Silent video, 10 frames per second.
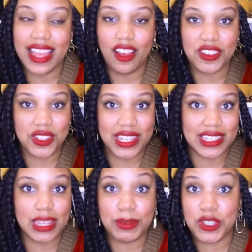I also like
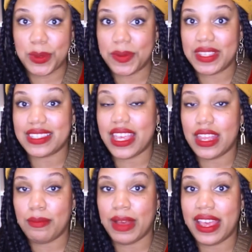to keep a two of this
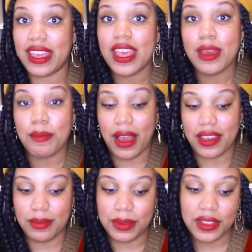in my
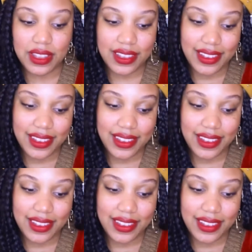pocketbook.